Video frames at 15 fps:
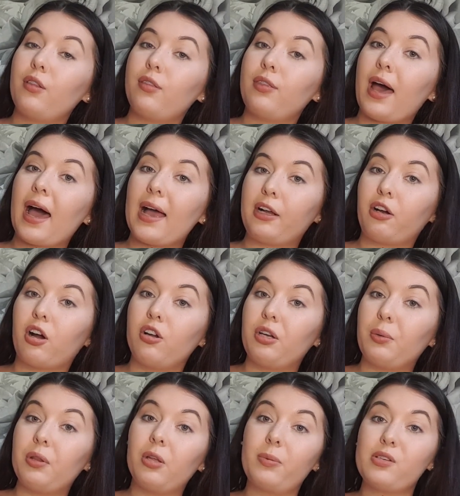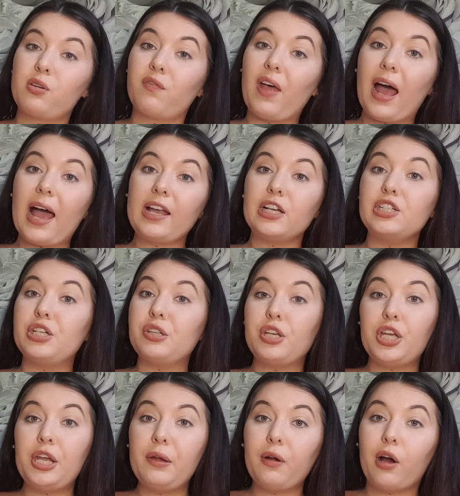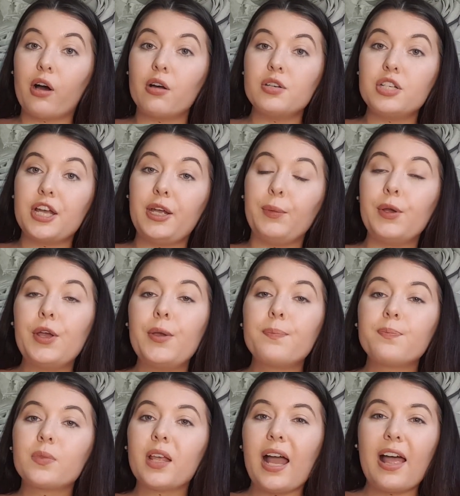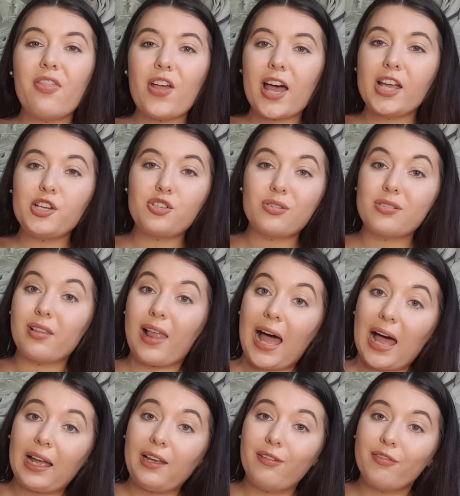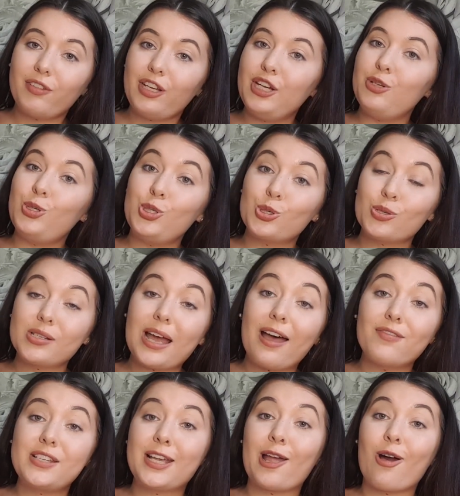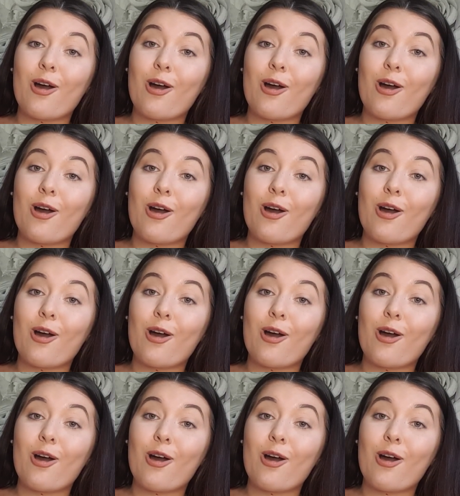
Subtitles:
that I can't do, and there'll be stuff that I can do that you can't do. And that is just life. You just have to get